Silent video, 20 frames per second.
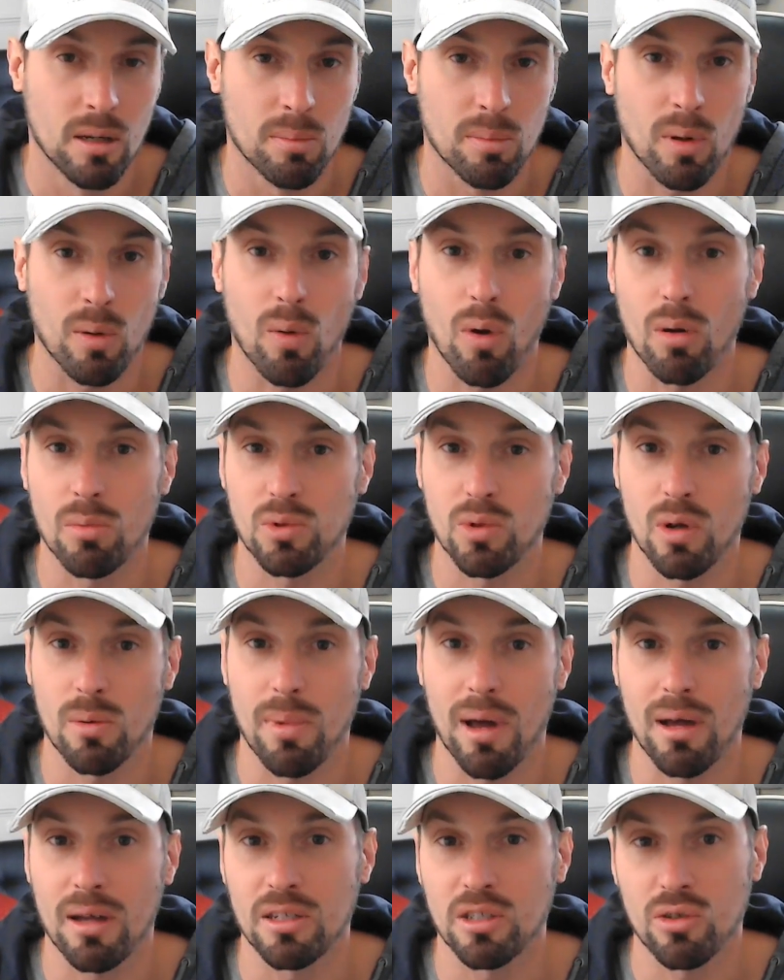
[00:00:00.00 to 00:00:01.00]
But what I'm talking
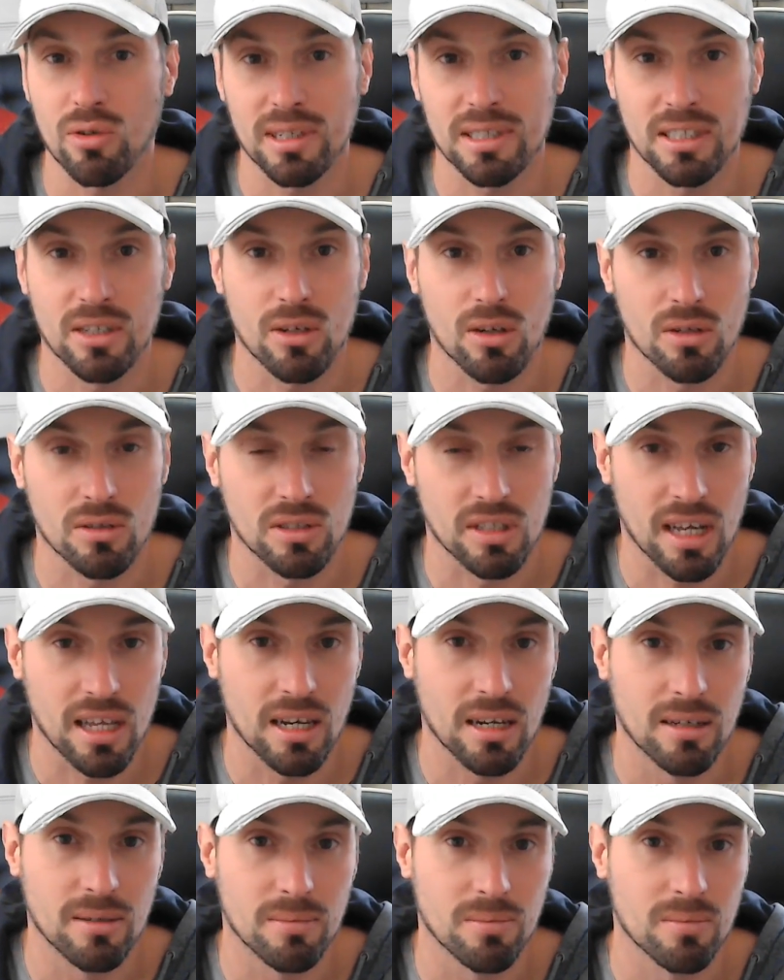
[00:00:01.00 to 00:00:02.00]
about is creating
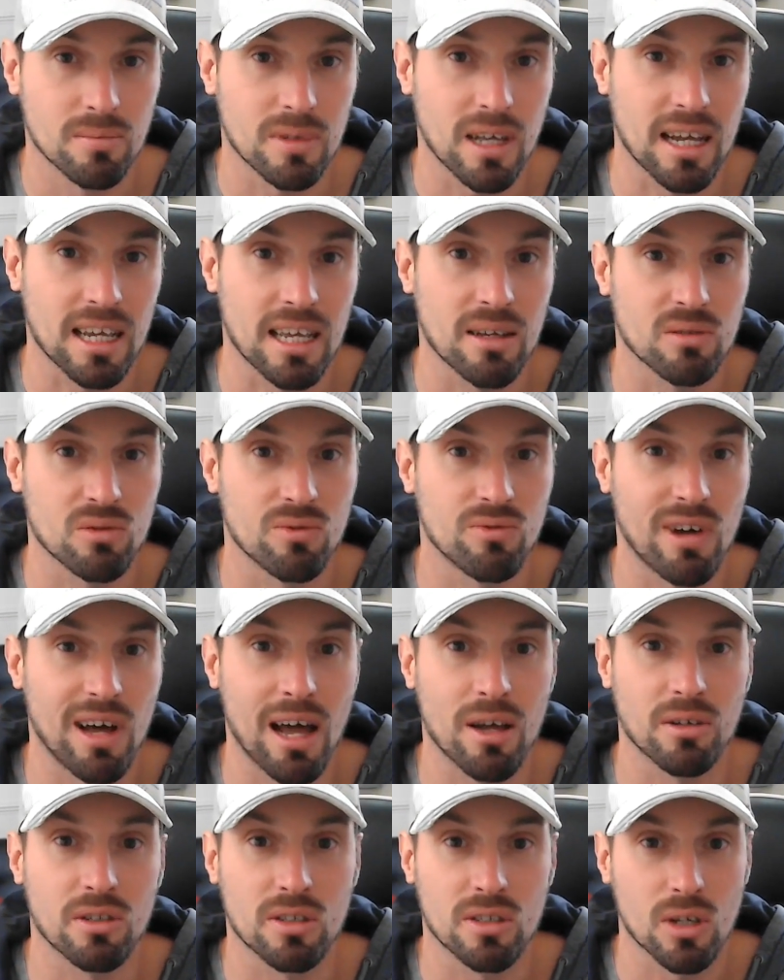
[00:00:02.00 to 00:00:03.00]
content that gives
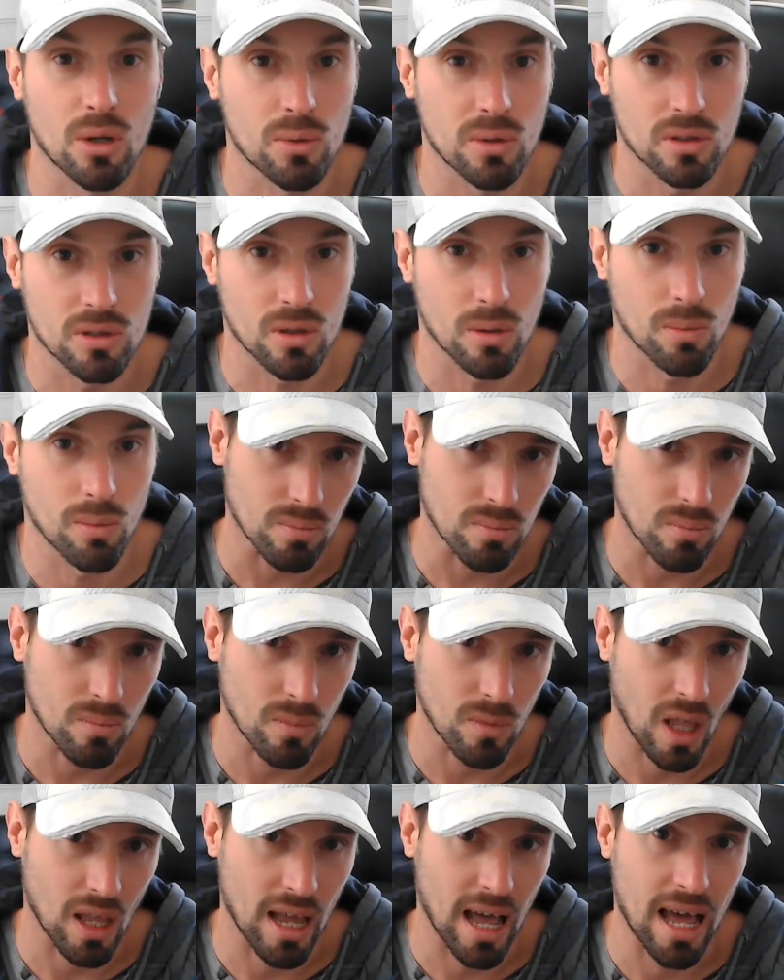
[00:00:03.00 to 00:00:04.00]
value to someone in some way
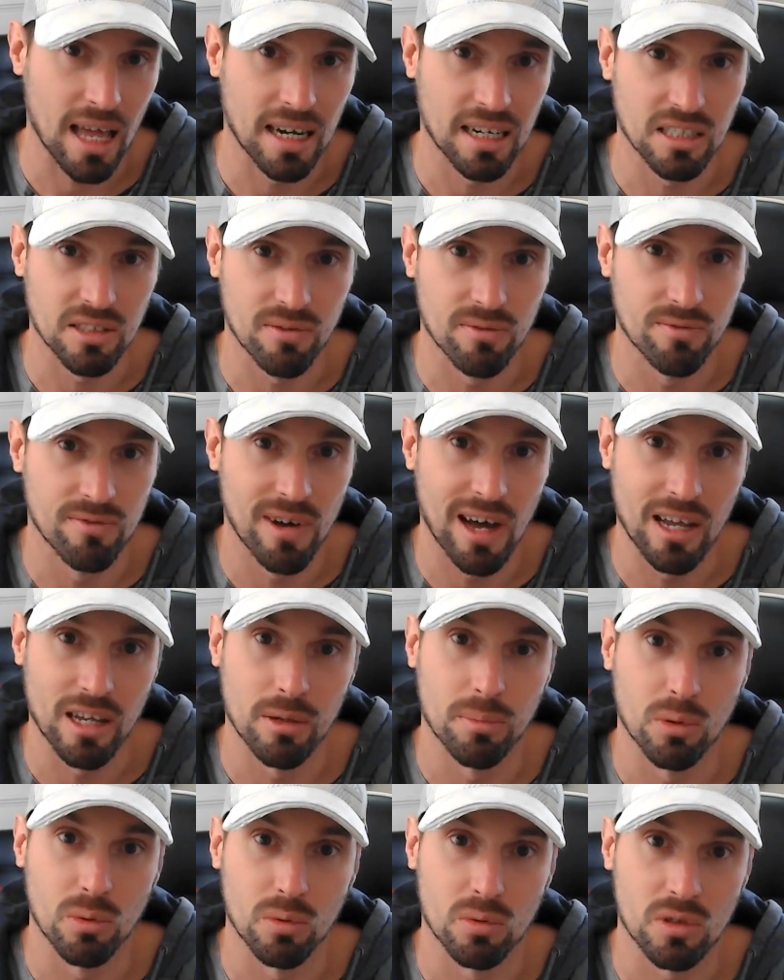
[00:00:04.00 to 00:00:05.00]
and is
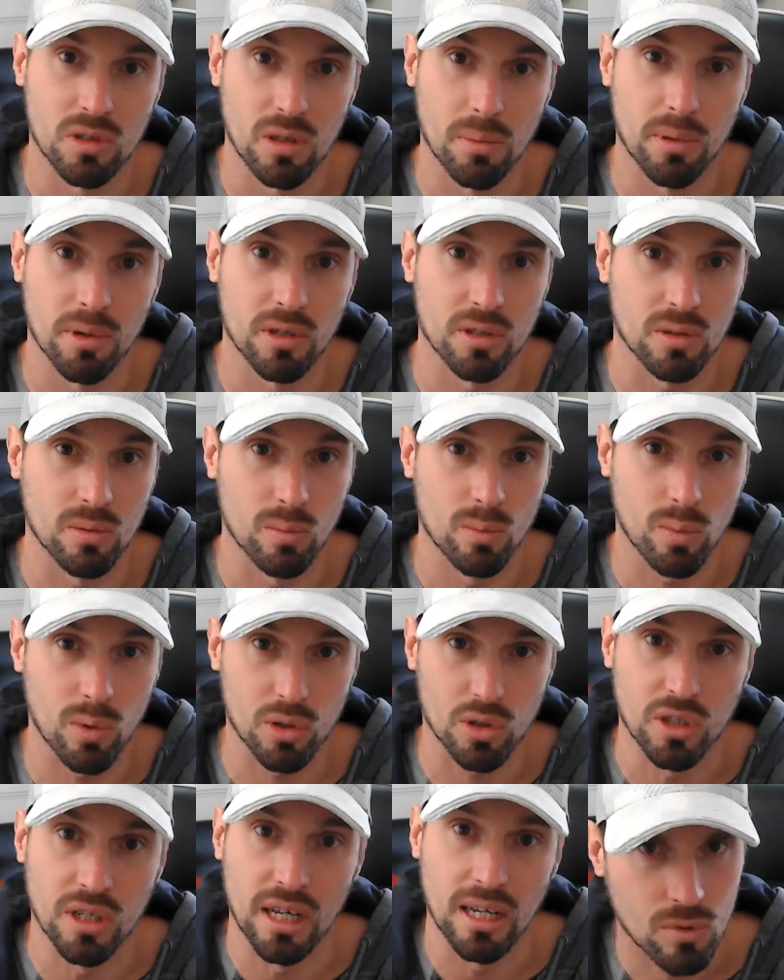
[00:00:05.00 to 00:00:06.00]
valuable to the person
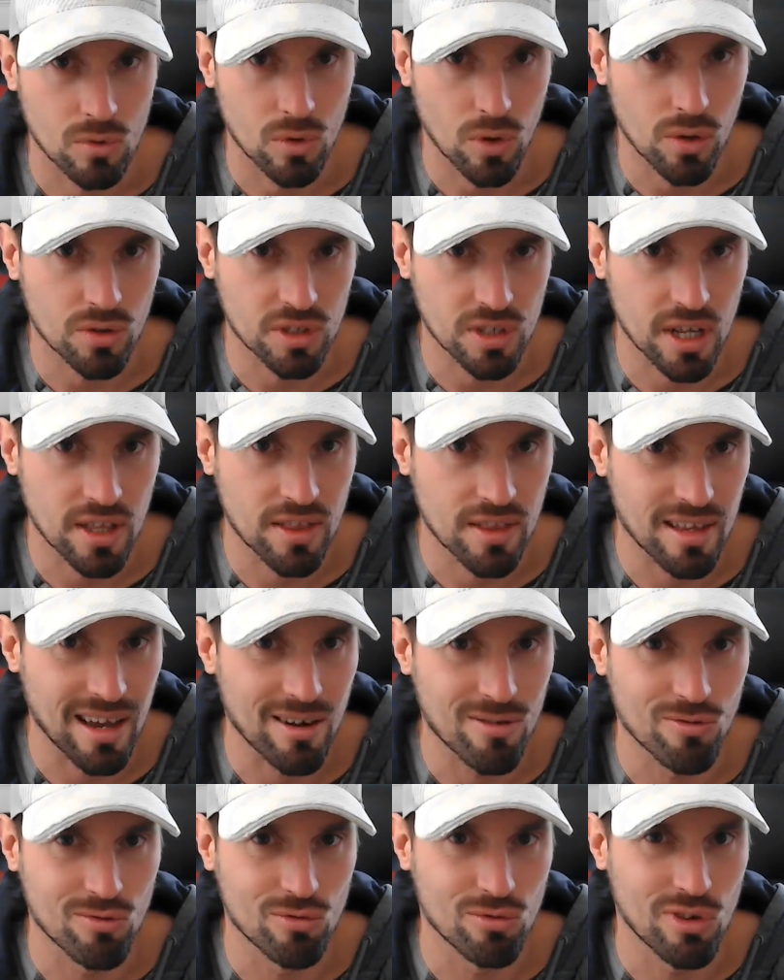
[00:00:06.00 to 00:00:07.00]
watching it. Content
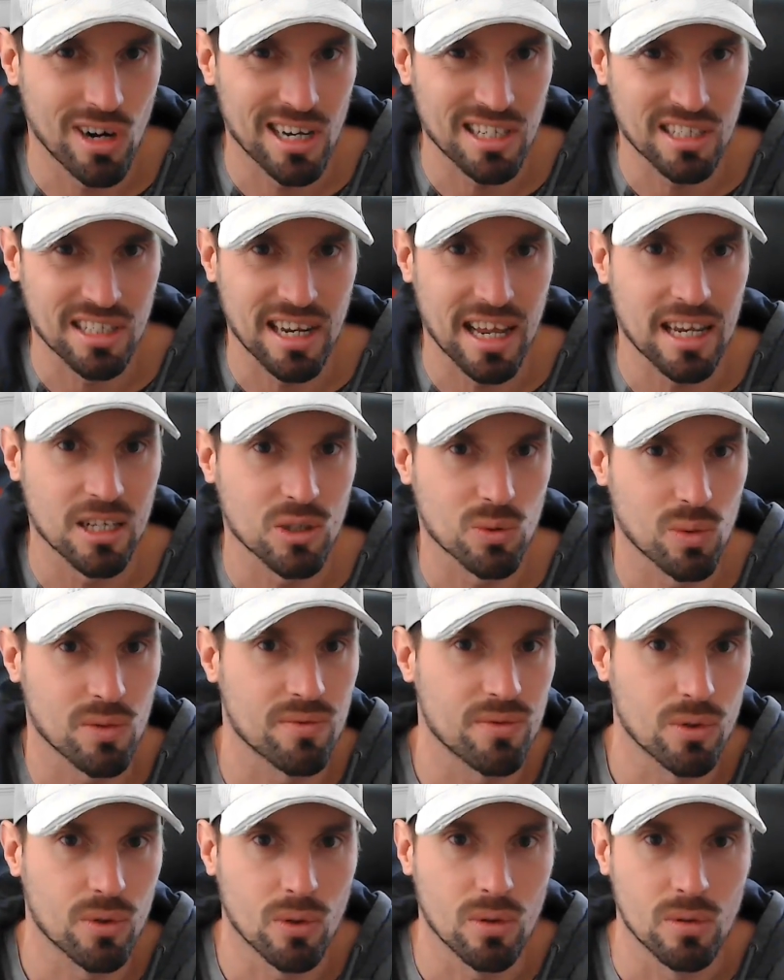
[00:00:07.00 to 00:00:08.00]
that resonates
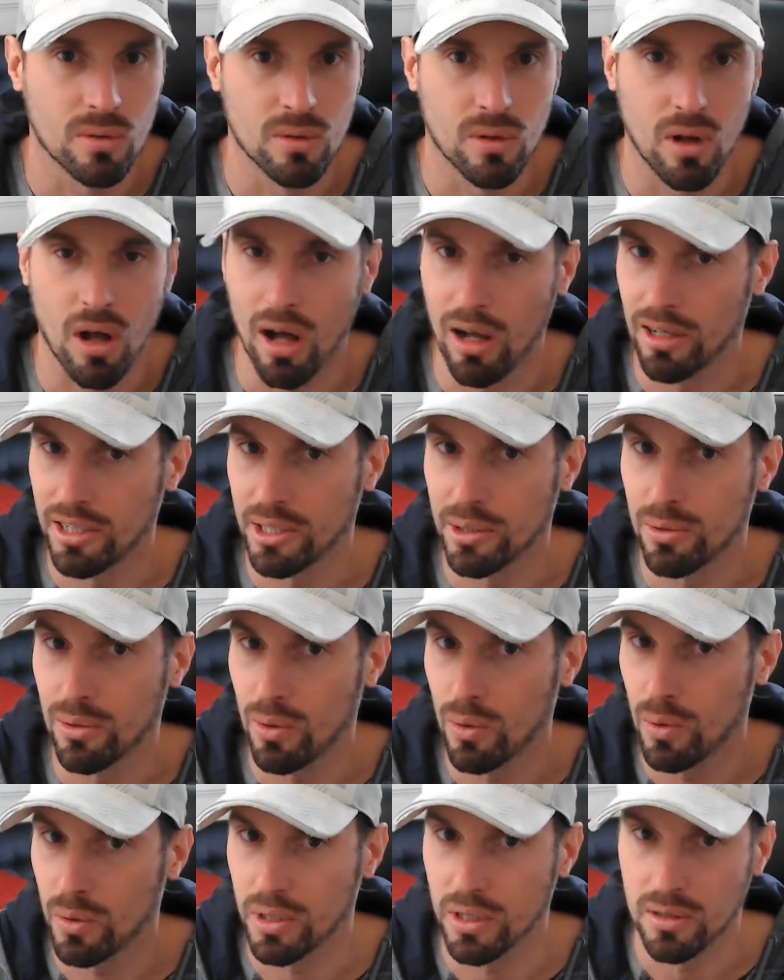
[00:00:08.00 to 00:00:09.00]
with your ideal
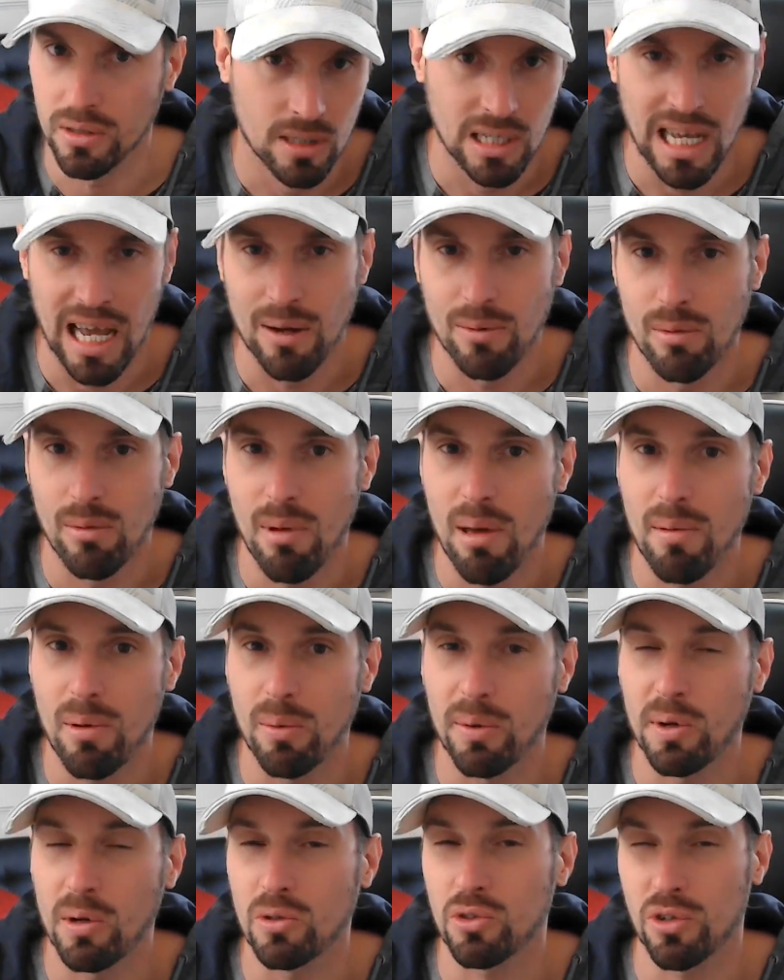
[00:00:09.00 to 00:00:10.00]
audience. And
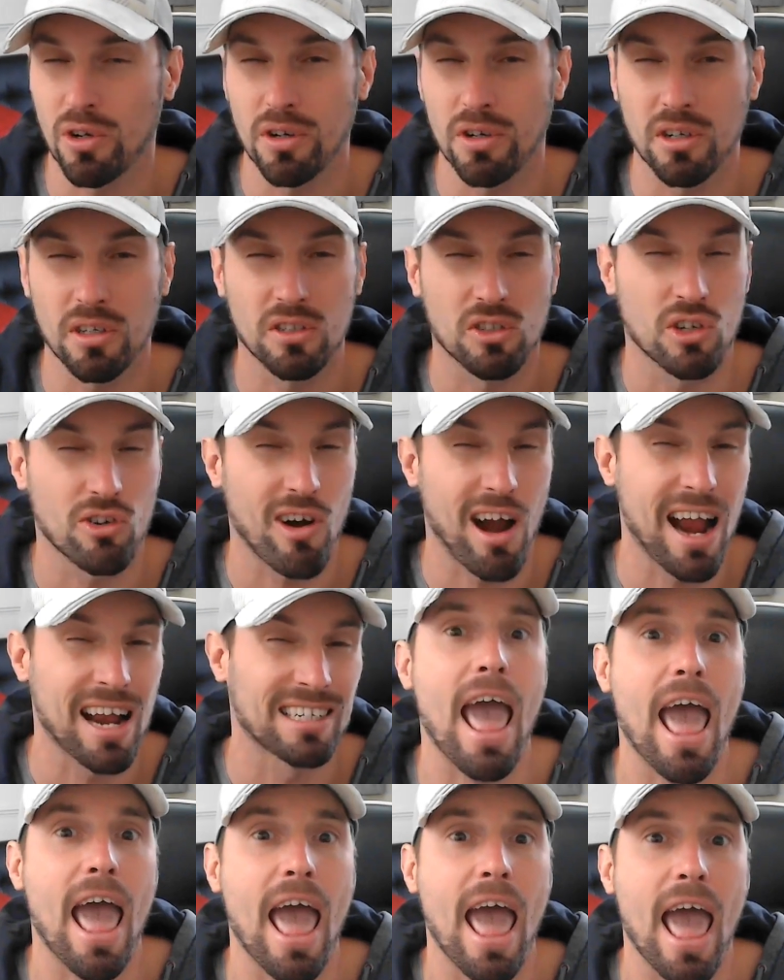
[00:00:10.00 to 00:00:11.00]
remember, we're not trying to
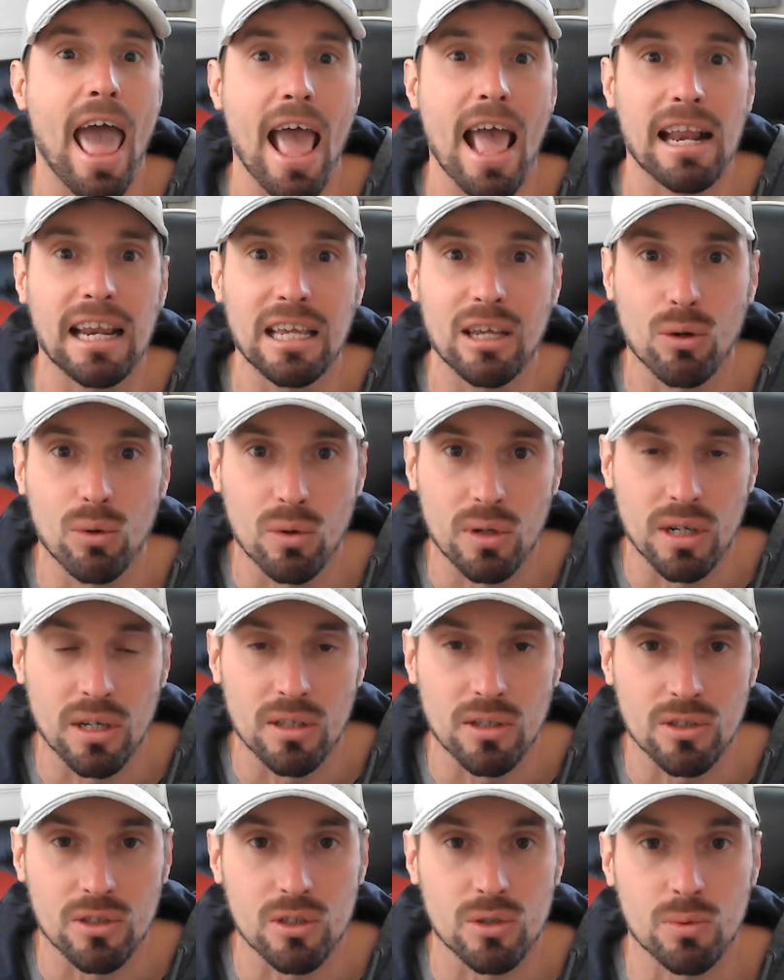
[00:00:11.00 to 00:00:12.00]
attract any
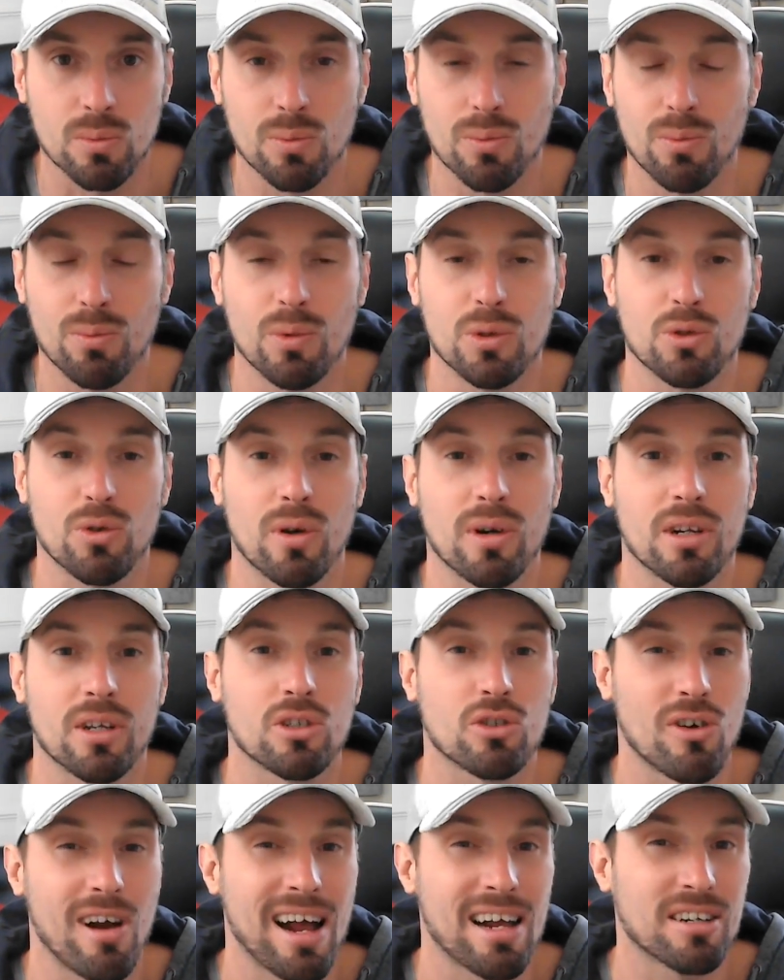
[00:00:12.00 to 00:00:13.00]
audience. We're trying to
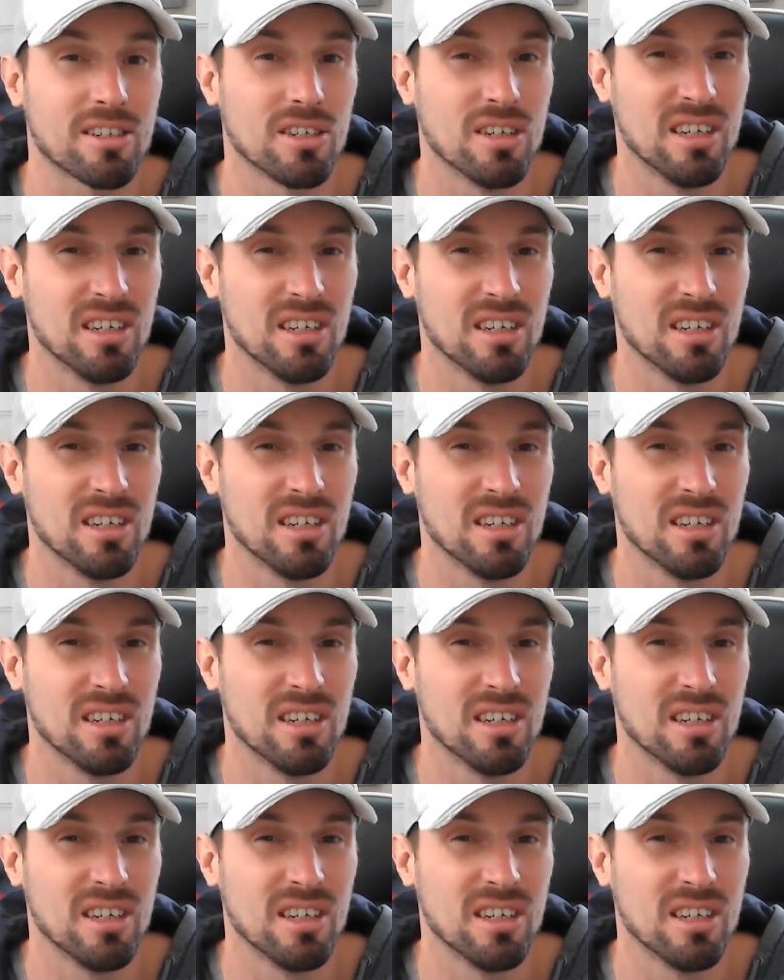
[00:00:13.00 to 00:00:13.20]
attract